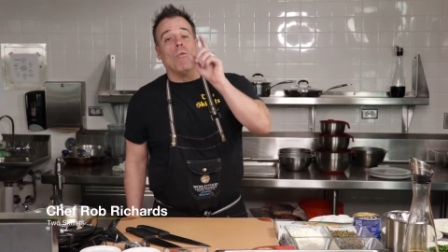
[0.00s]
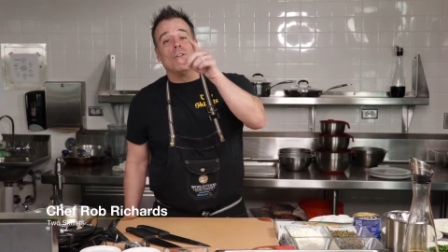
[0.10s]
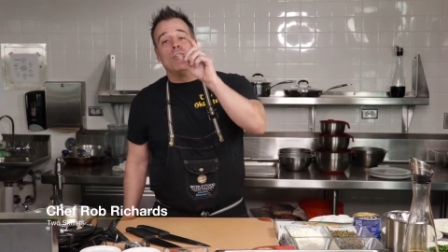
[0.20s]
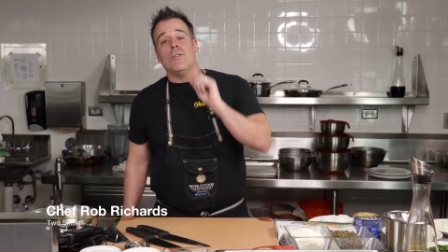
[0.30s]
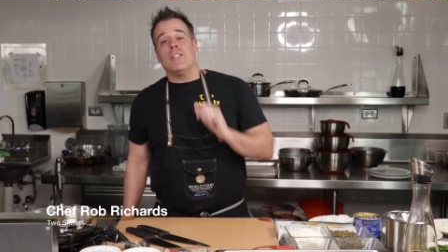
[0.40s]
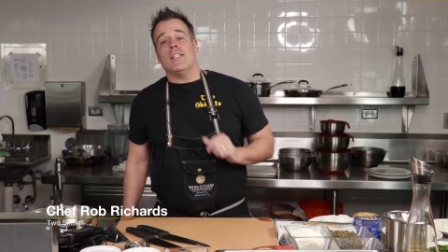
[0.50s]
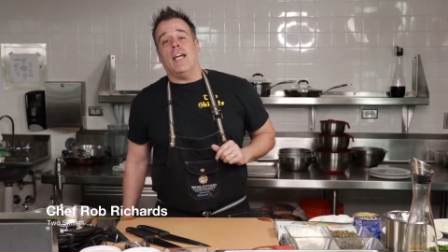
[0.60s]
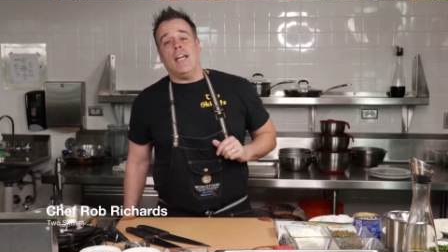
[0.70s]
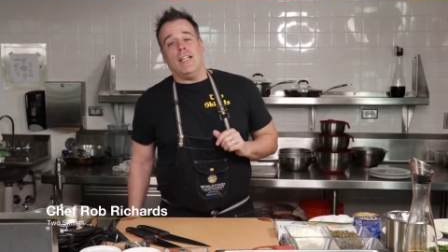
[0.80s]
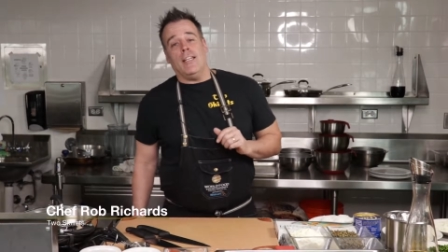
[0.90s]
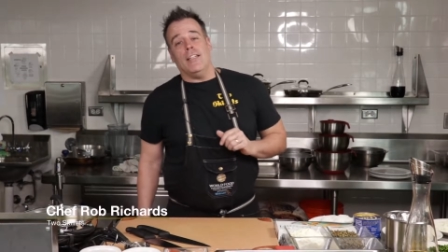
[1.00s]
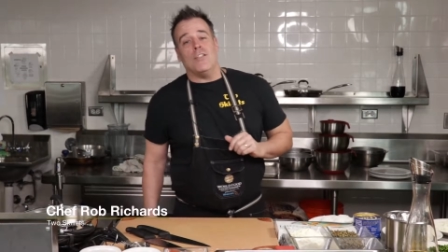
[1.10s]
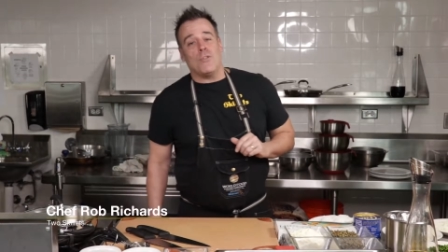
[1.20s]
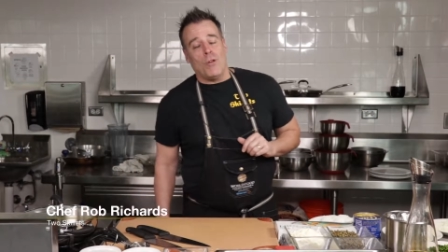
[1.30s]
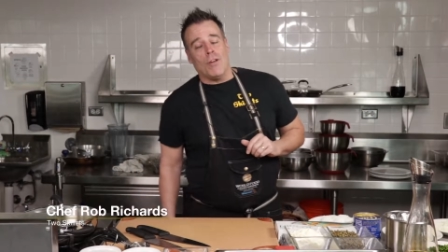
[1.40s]
we're doing today
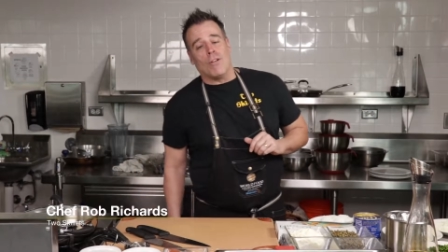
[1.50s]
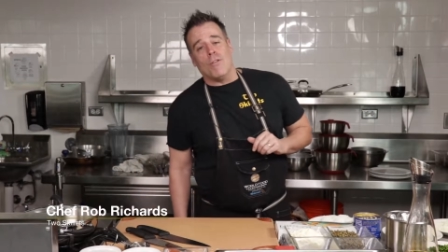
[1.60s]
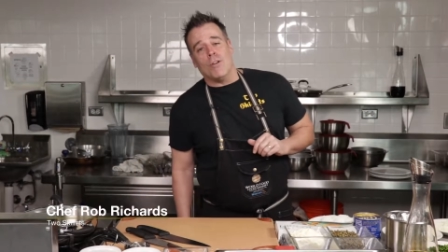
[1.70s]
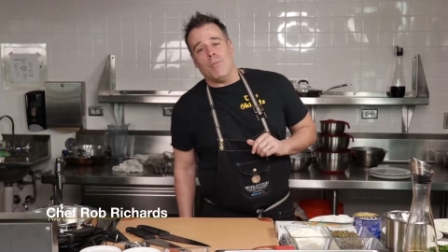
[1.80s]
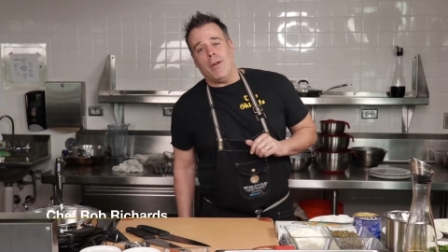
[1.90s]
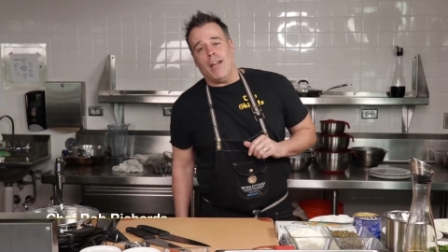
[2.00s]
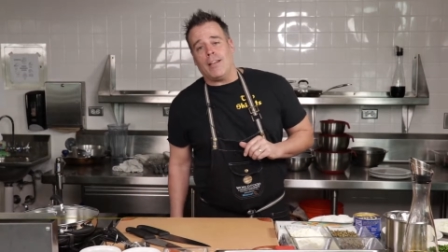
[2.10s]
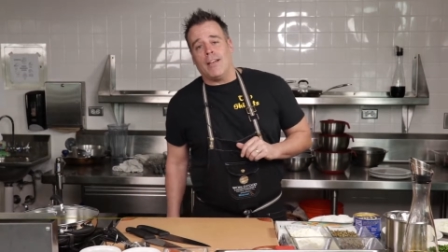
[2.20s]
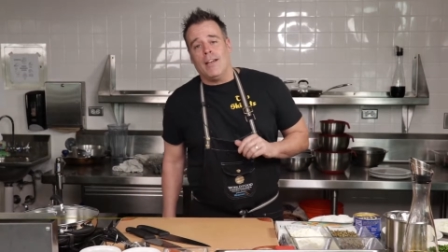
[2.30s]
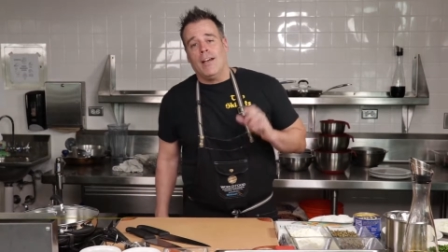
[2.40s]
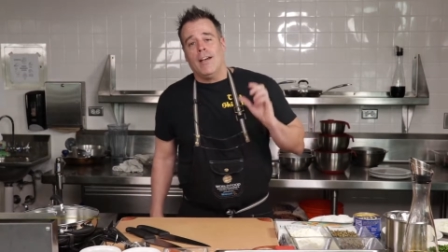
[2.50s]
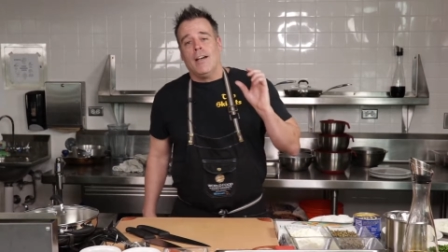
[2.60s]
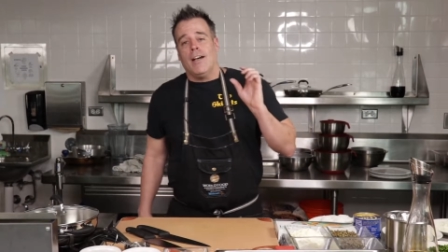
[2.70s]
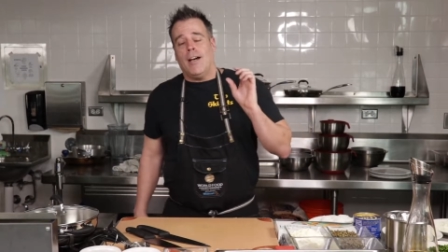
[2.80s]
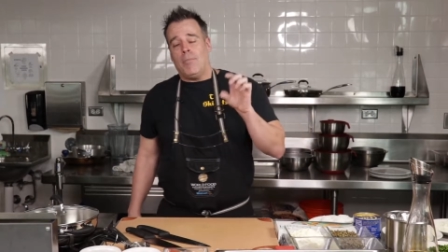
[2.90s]
is we are going to make
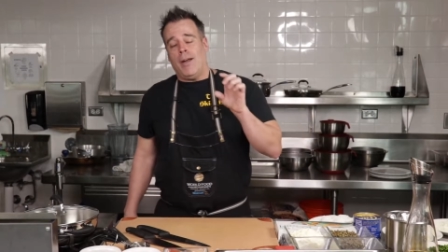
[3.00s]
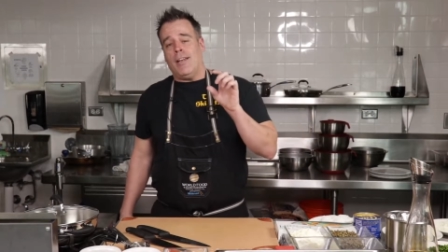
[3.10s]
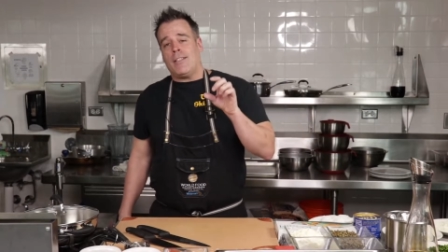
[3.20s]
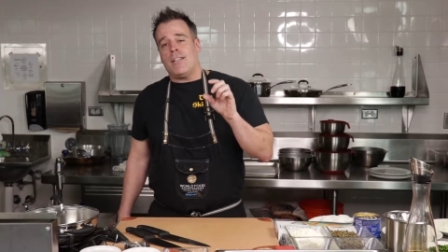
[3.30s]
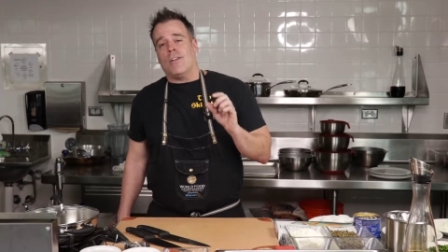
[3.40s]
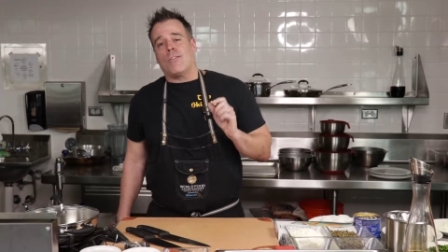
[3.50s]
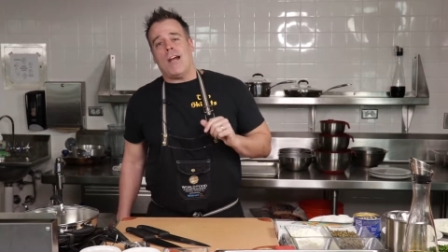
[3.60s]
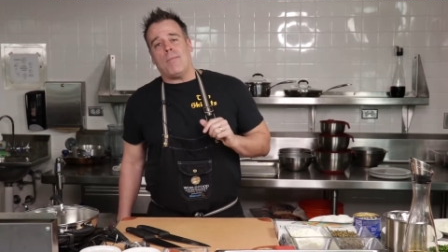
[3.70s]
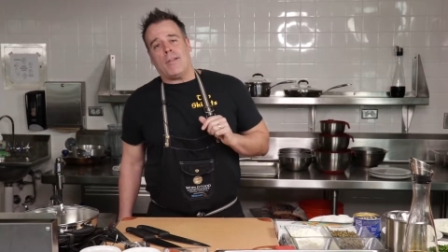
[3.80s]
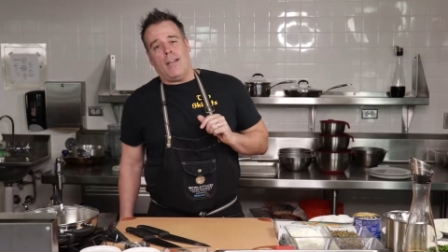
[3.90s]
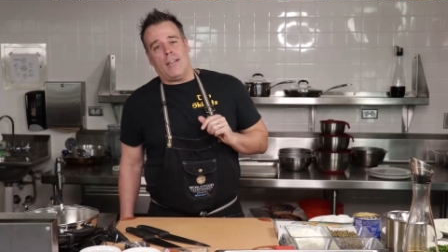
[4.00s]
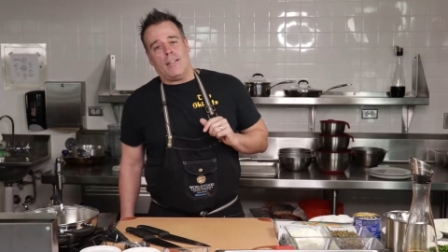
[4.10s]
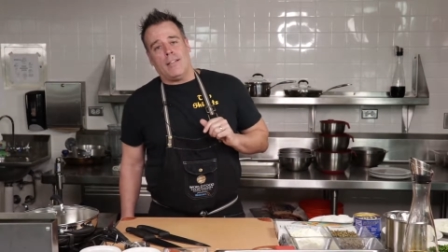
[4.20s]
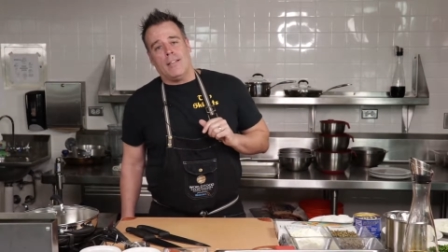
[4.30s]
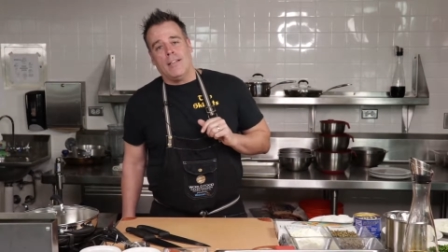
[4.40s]
a pan-seared crab cake,
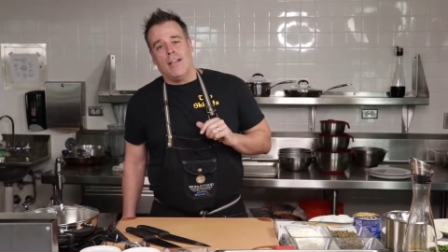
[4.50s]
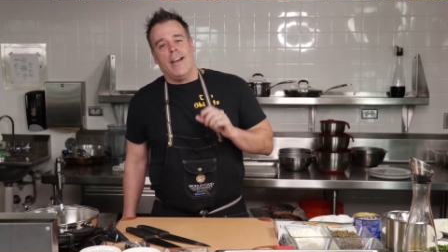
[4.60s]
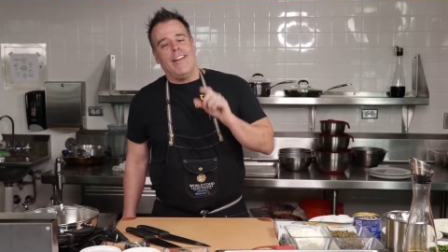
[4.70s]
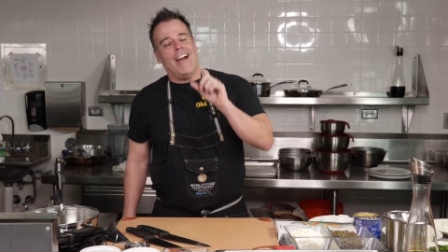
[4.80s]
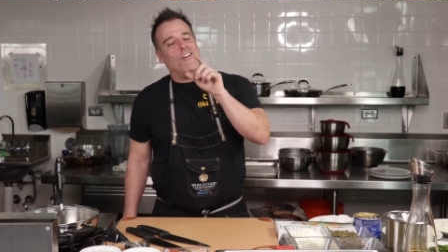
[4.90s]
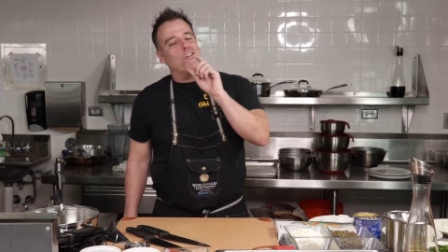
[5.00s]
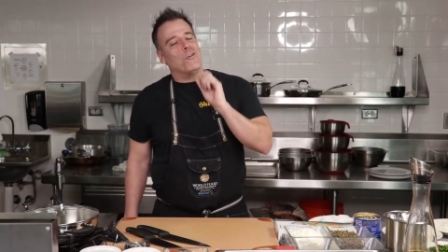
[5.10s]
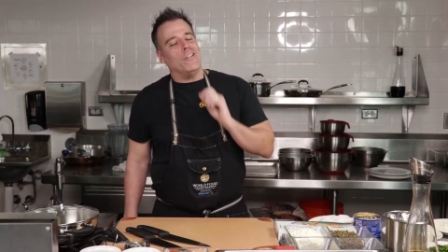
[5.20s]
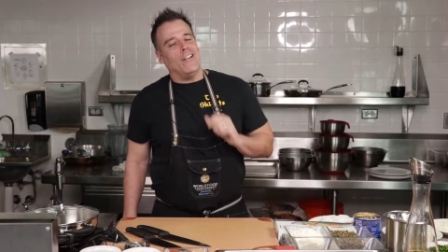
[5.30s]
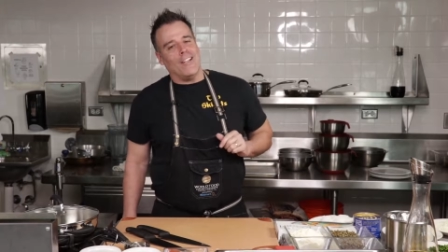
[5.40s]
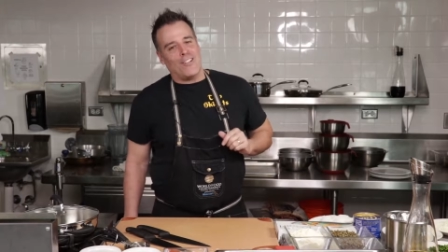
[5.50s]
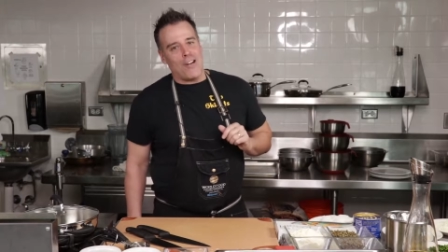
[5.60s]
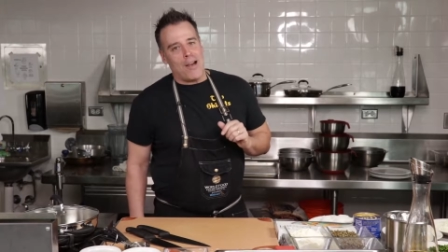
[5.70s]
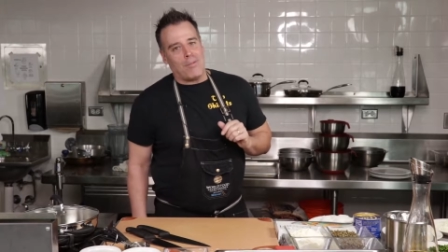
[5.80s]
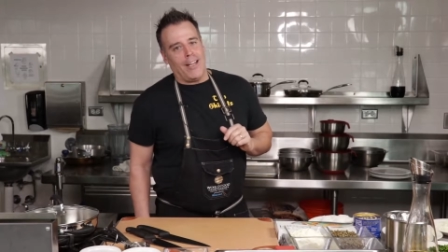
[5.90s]
not your ordinary
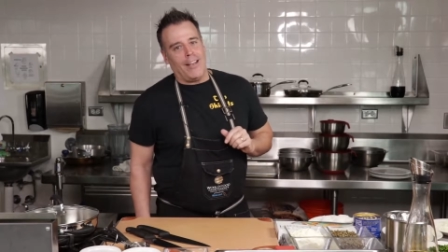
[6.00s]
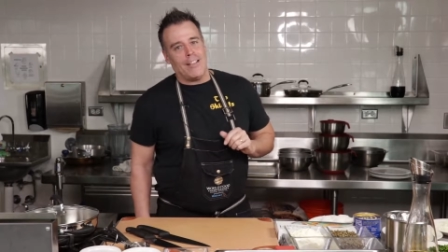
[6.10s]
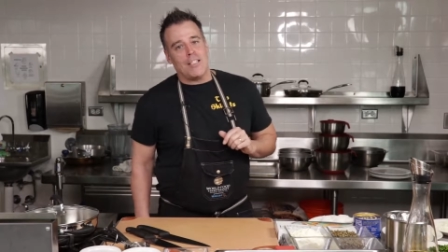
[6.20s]
crab cake.